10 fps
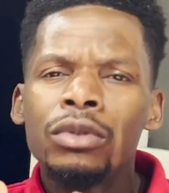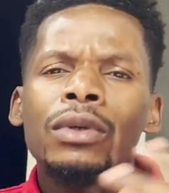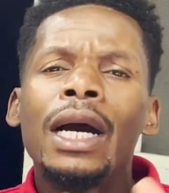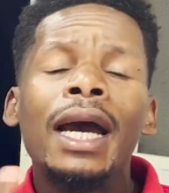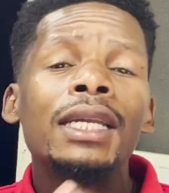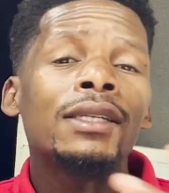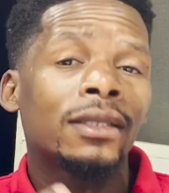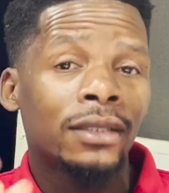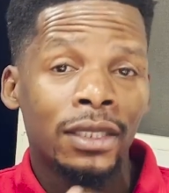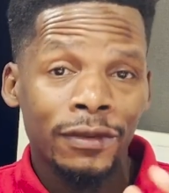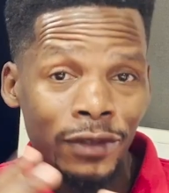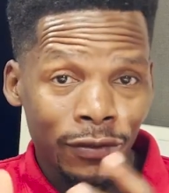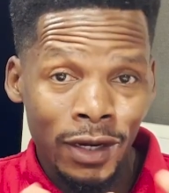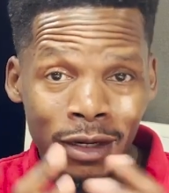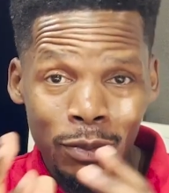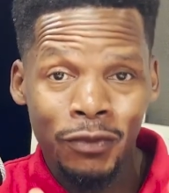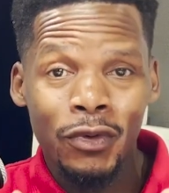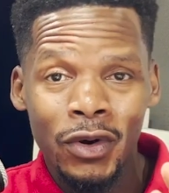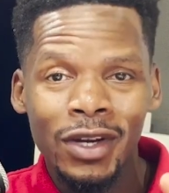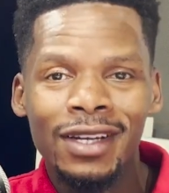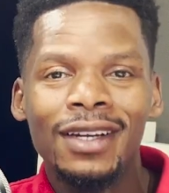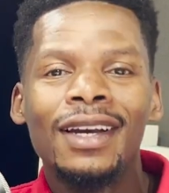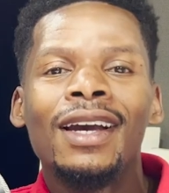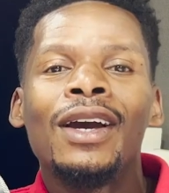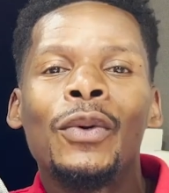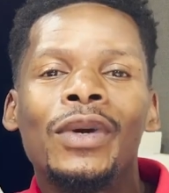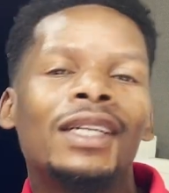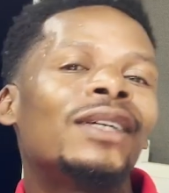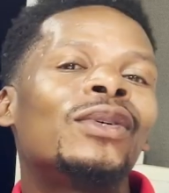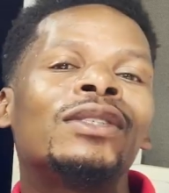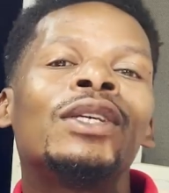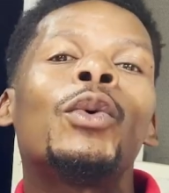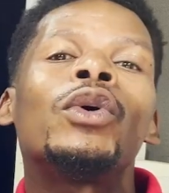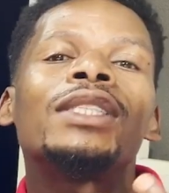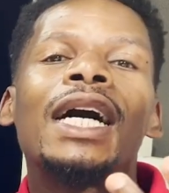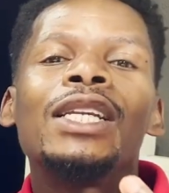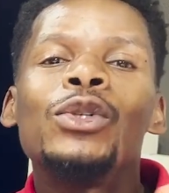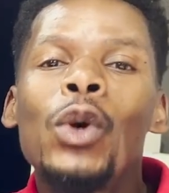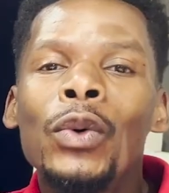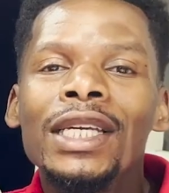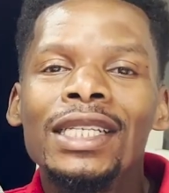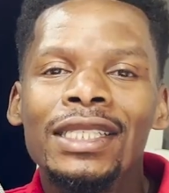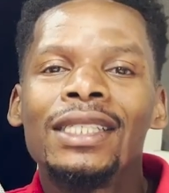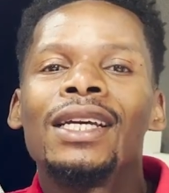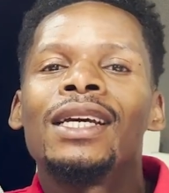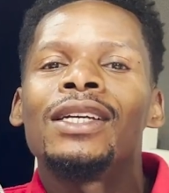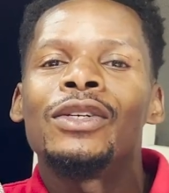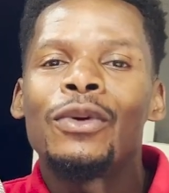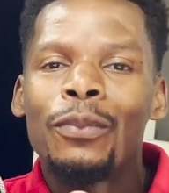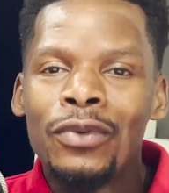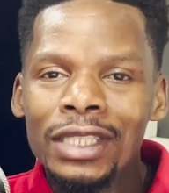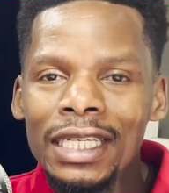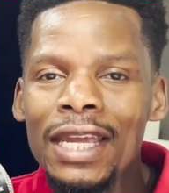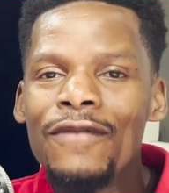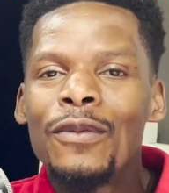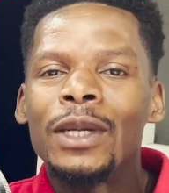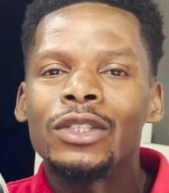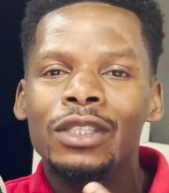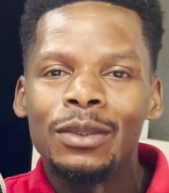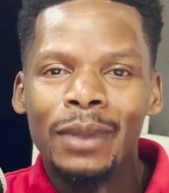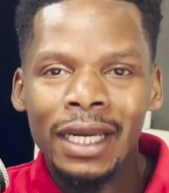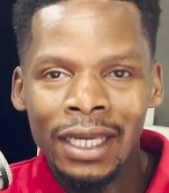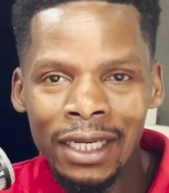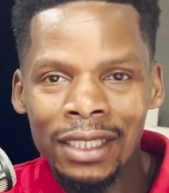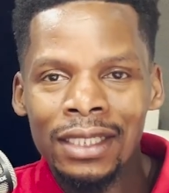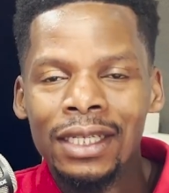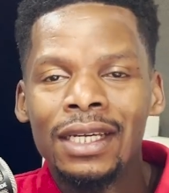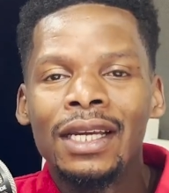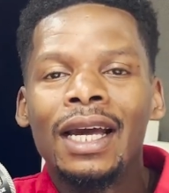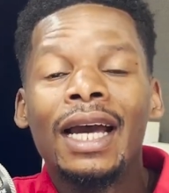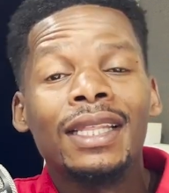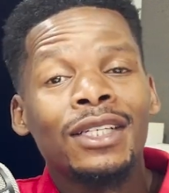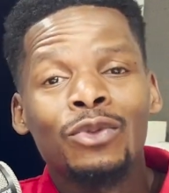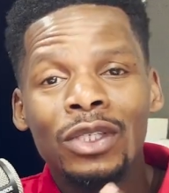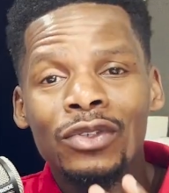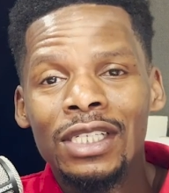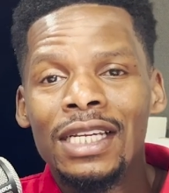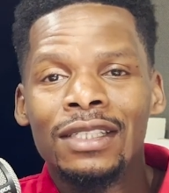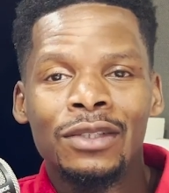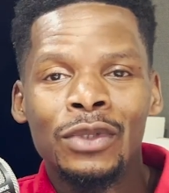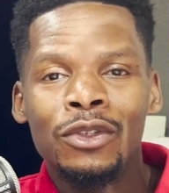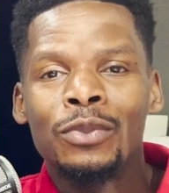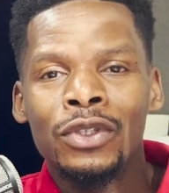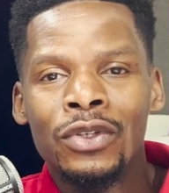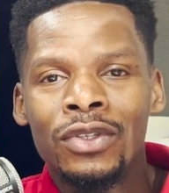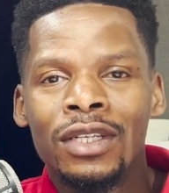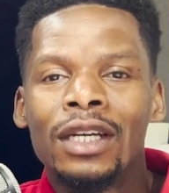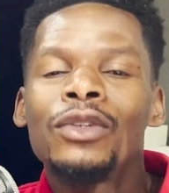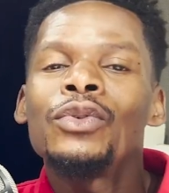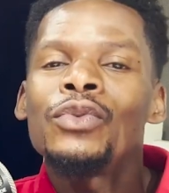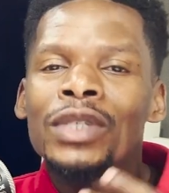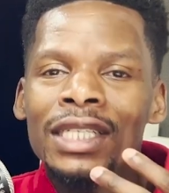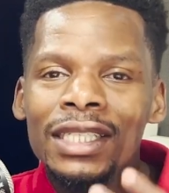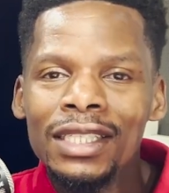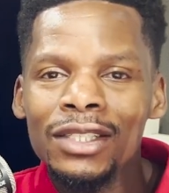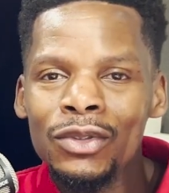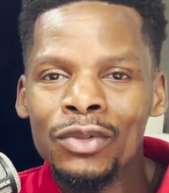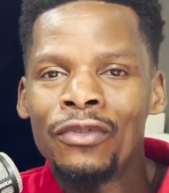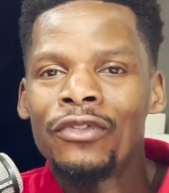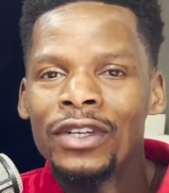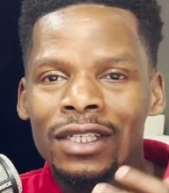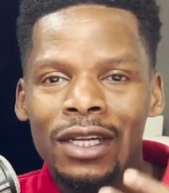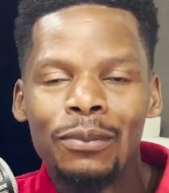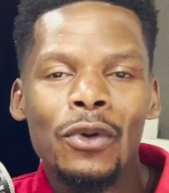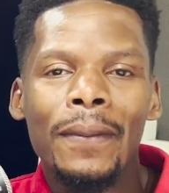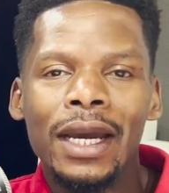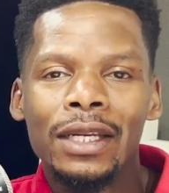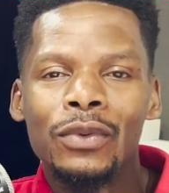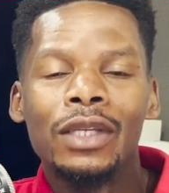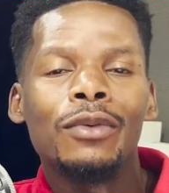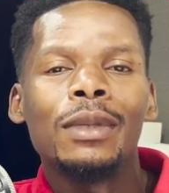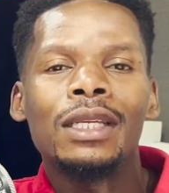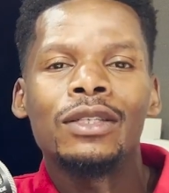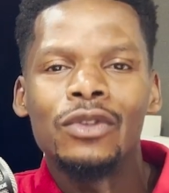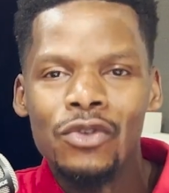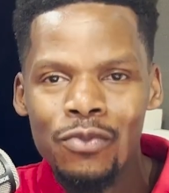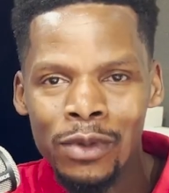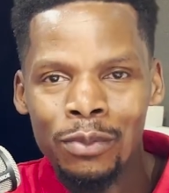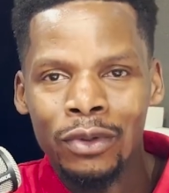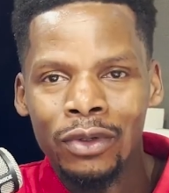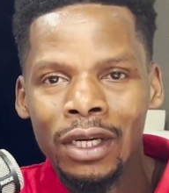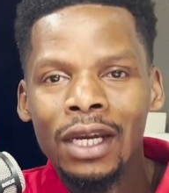ideas that I've never had before. Well, he was unknowingly, putting information in my head. And that's what you need as a radio producer. You really need to freshen up your mind when you meet new people,